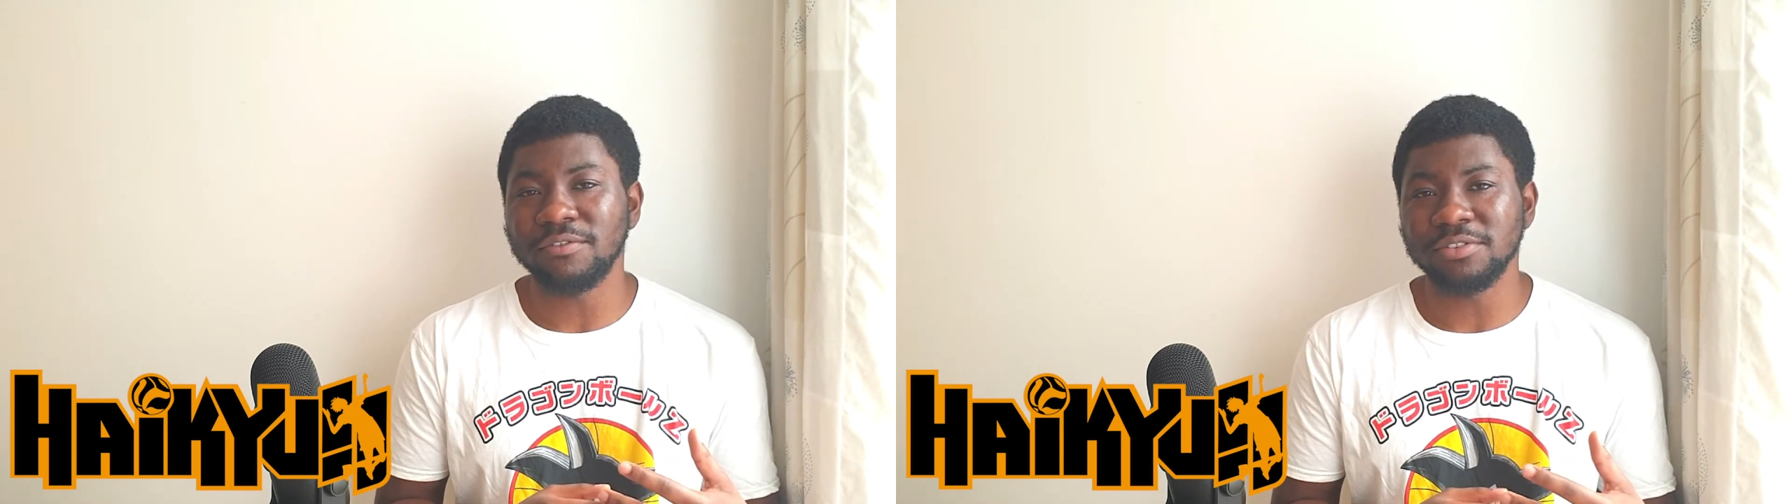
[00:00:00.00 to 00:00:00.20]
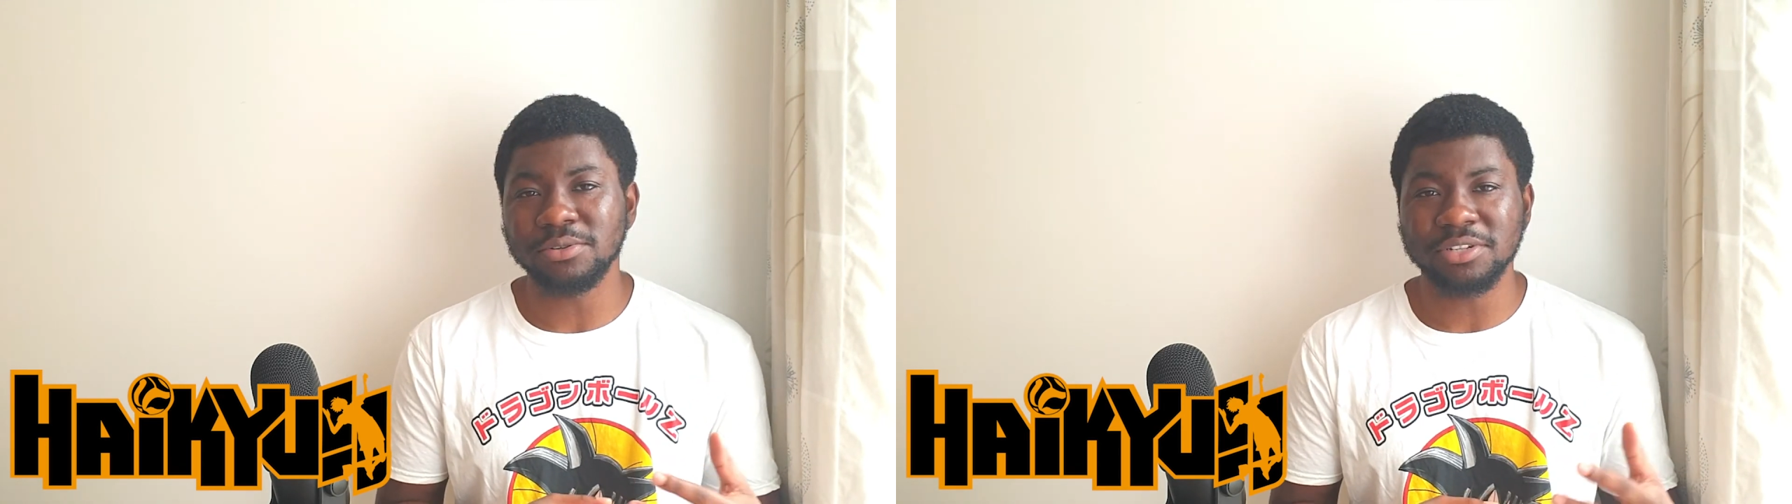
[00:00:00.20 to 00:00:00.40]

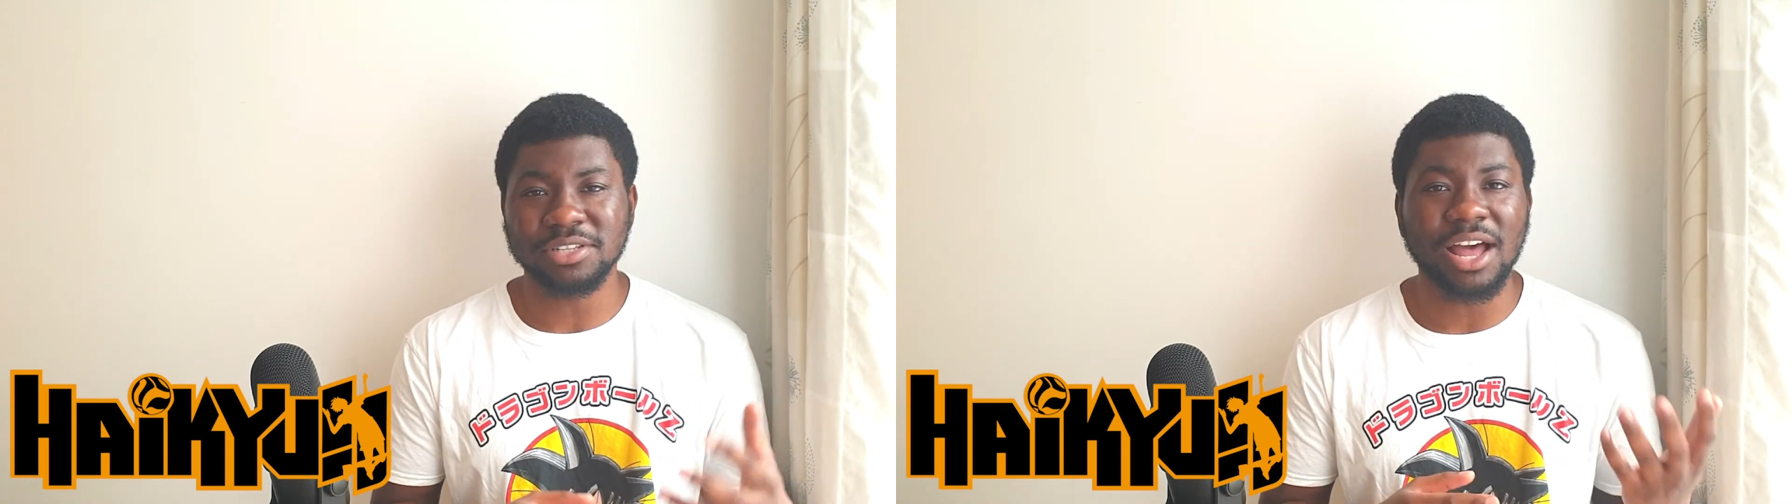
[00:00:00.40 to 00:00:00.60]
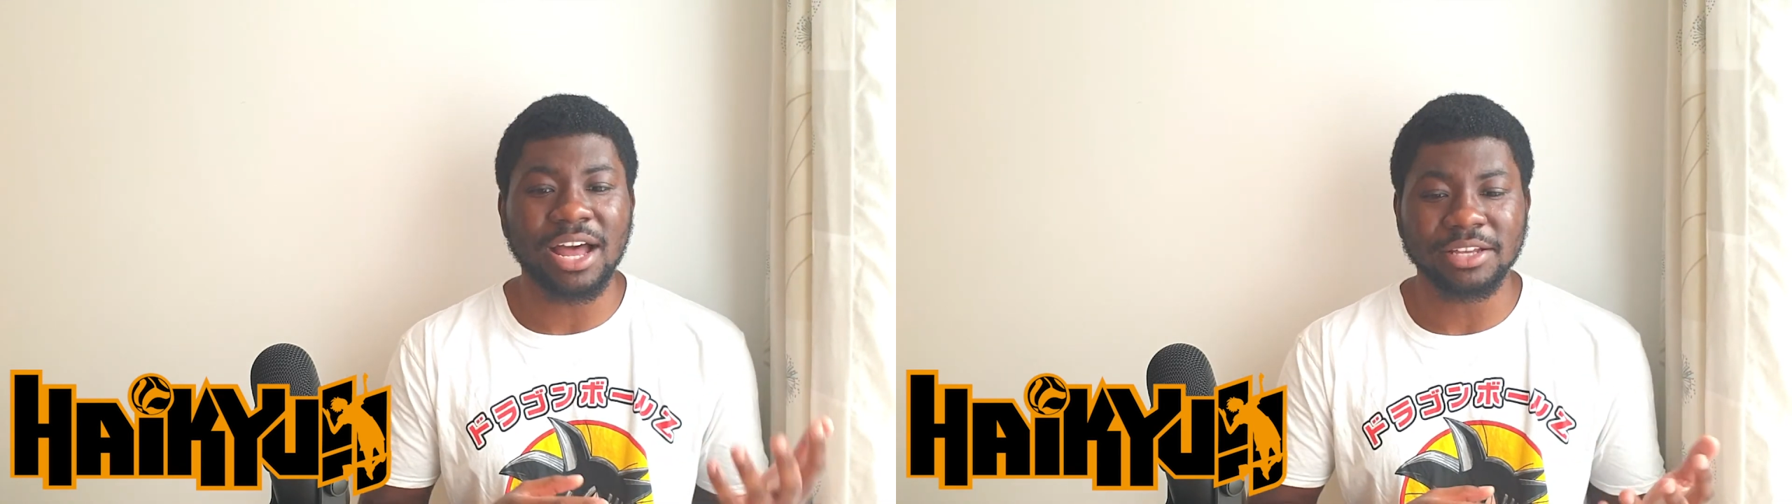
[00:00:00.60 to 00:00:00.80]
it's not just
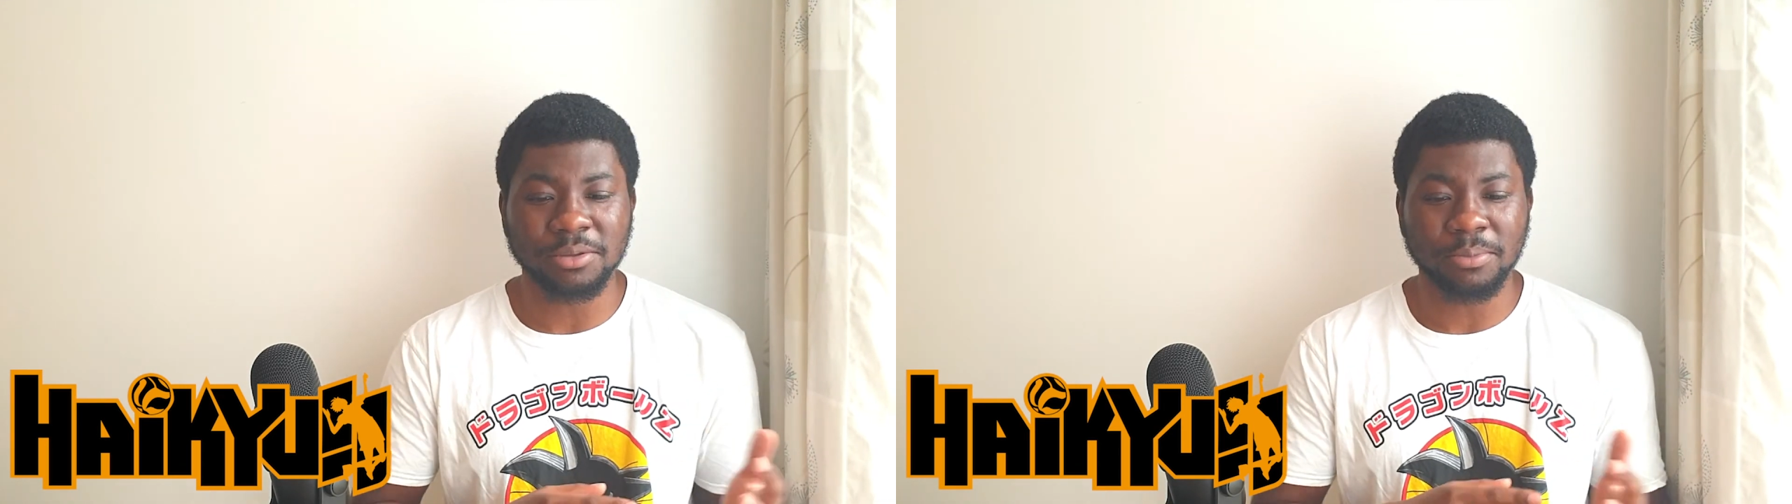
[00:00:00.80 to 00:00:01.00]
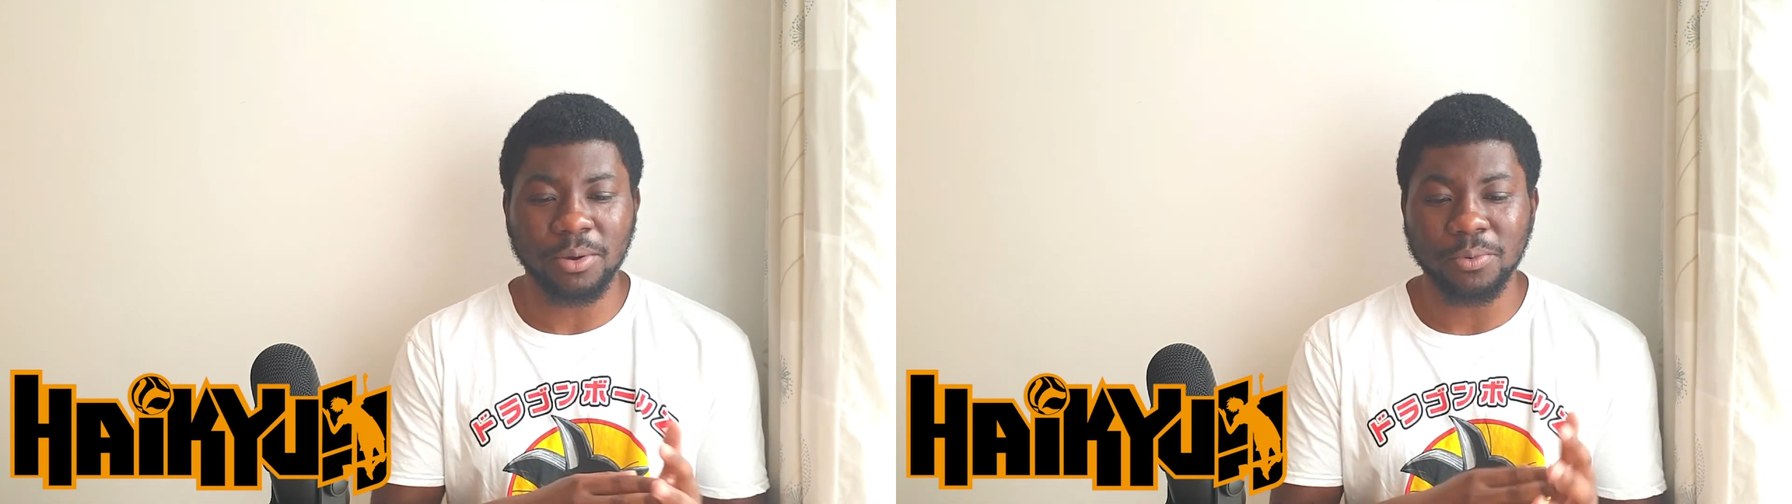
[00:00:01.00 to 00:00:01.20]
I, it's
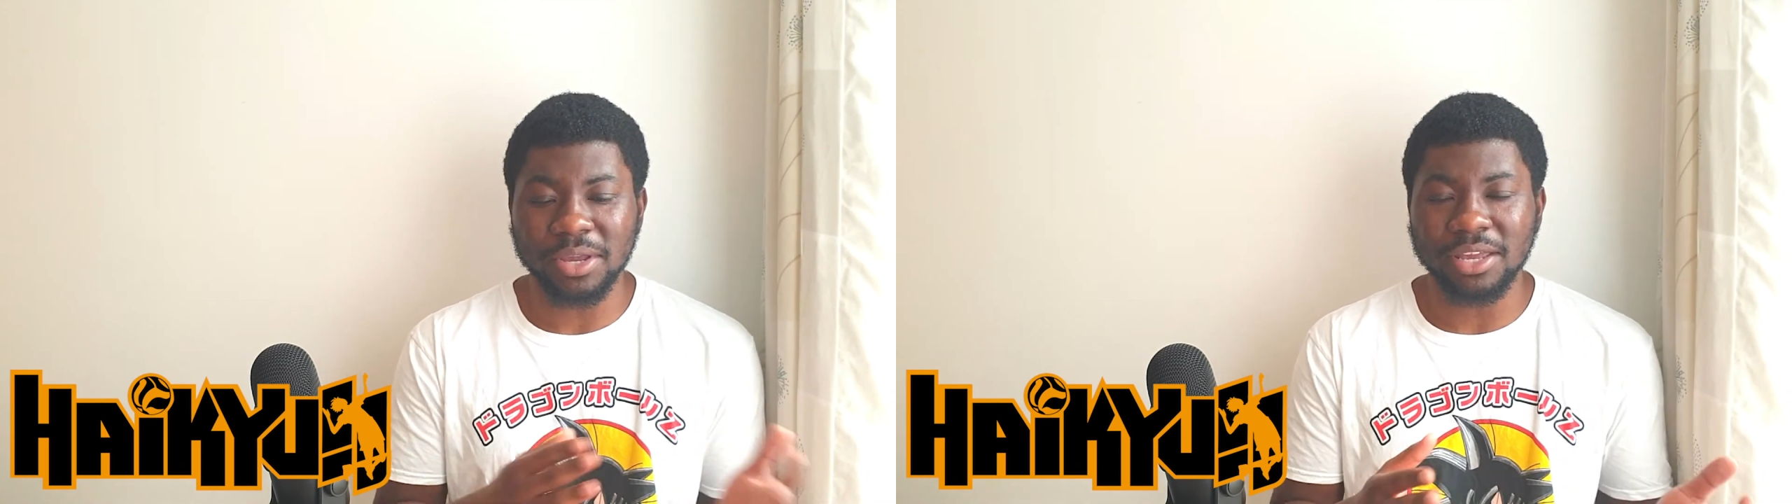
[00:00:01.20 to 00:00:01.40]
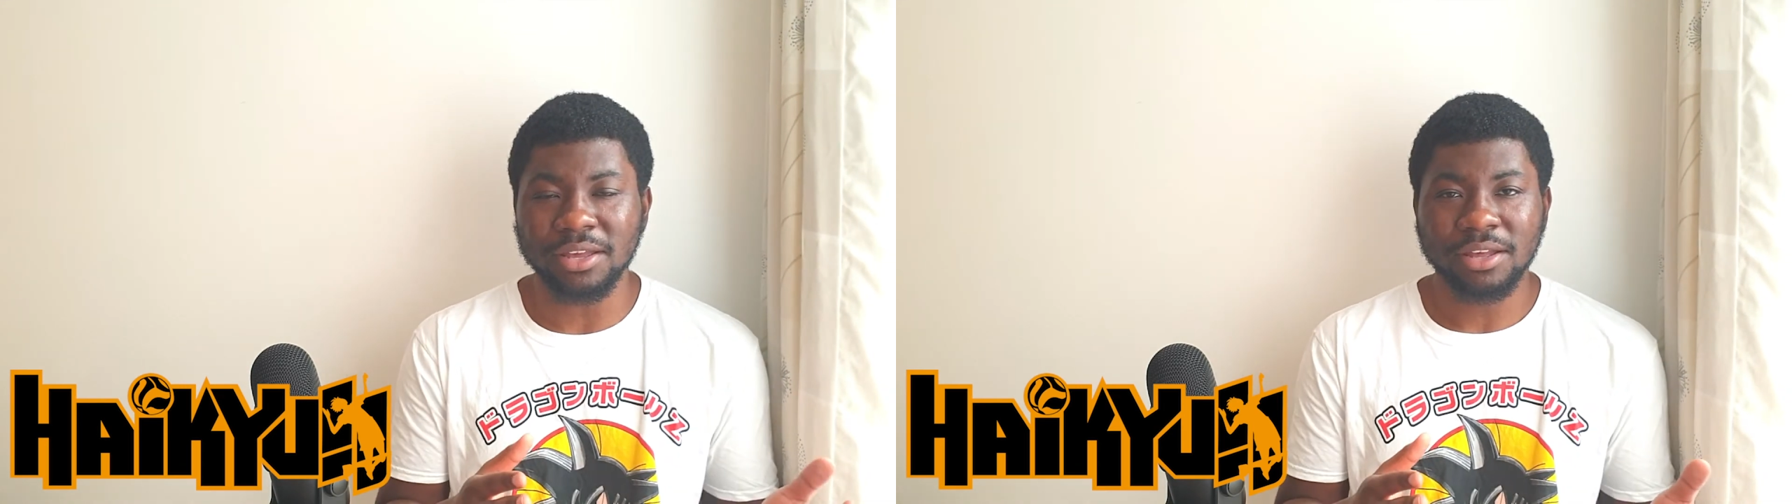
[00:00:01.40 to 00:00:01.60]
about we,